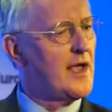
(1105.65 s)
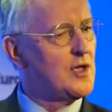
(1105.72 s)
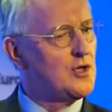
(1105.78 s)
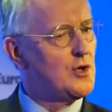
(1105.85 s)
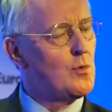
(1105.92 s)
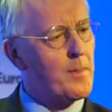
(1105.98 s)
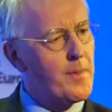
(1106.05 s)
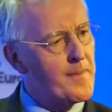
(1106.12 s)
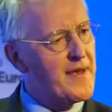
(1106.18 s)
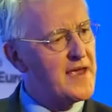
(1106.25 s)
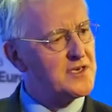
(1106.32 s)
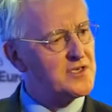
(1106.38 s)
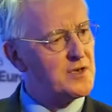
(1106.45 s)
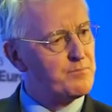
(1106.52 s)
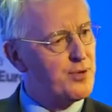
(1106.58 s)
you were
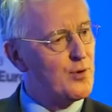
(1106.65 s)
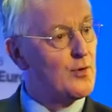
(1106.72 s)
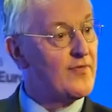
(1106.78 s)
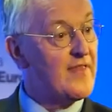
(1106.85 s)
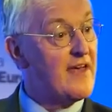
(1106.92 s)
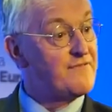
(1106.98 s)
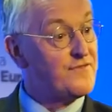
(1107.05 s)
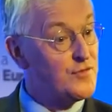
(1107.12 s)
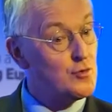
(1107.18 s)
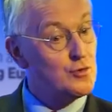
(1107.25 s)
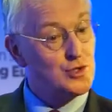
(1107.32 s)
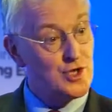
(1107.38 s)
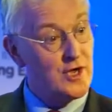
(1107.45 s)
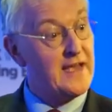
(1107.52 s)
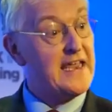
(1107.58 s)
prepared to put their
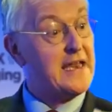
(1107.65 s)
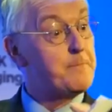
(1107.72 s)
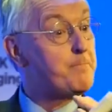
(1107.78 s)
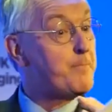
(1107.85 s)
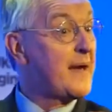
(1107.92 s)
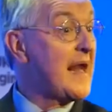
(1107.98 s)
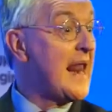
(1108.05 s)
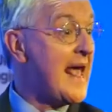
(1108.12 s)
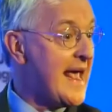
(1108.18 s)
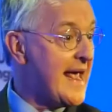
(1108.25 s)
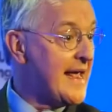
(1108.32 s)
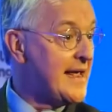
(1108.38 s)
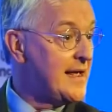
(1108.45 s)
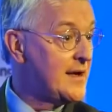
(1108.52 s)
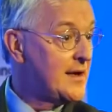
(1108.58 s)
future in
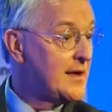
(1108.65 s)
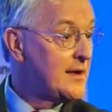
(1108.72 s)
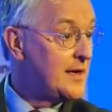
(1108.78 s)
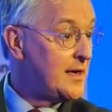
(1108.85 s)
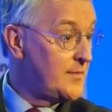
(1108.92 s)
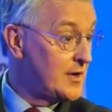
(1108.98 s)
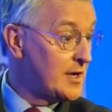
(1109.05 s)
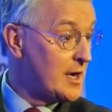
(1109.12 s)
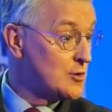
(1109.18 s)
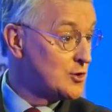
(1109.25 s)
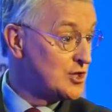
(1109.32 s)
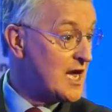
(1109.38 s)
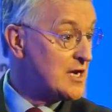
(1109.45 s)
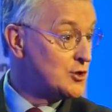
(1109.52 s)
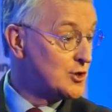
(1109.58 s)
play in the
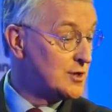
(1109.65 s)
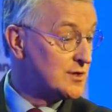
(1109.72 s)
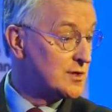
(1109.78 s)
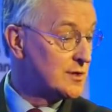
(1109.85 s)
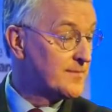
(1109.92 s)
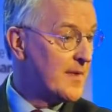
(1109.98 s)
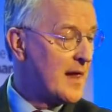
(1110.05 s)
negotiations.